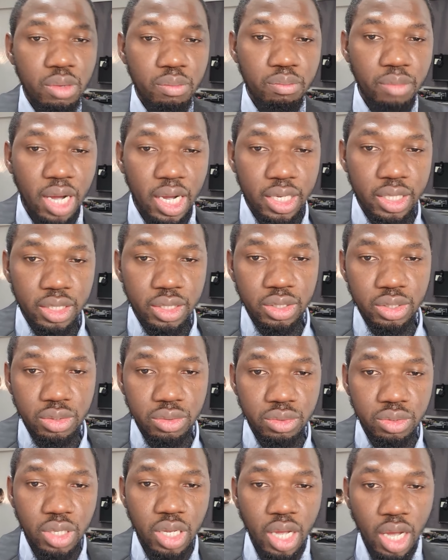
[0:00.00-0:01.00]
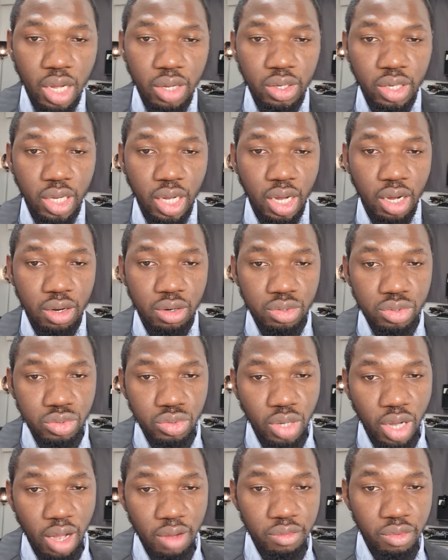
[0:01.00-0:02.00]
magnitude and you can
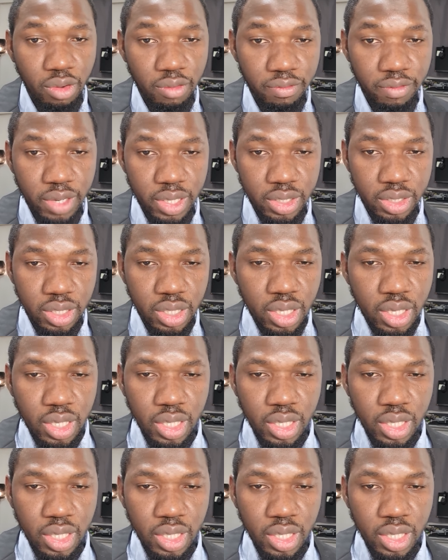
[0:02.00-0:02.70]
also have your phase.